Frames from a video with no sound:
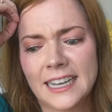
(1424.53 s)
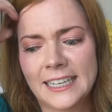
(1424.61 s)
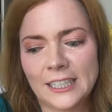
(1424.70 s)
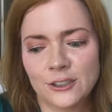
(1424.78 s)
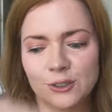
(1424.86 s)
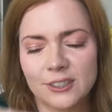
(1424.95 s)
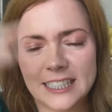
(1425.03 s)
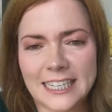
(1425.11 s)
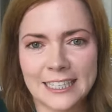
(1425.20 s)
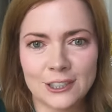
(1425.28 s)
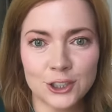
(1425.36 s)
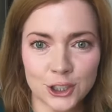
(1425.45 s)
an
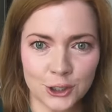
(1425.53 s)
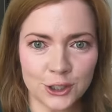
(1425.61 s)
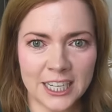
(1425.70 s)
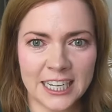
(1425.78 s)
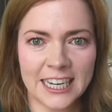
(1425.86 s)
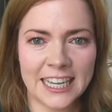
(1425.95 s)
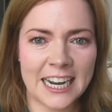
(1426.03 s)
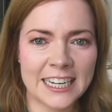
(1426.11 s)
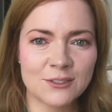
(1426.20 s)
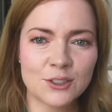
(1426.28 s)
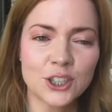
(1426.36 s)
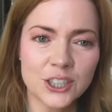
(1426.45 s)
interesting journey, and
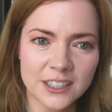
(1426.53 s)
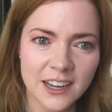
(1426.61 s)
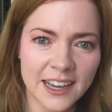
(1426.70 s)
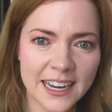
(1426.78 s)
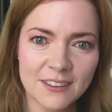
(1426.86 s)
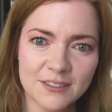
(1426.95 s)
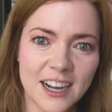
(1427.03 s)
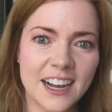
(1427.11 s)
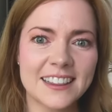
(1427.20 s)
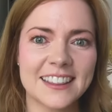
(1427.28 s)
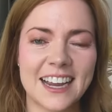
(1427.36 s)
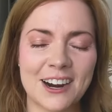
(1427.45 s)
I could not have
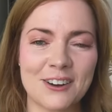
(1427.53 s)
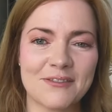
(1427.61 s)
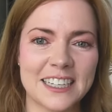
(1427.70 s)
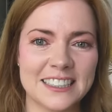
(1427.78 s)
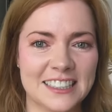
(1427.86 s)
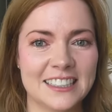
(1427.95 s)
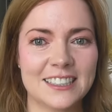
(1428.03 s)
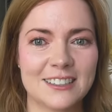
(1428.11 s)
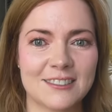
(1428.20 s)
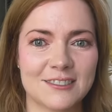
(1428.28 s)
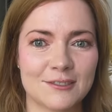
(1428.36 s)
gotten there if I didn't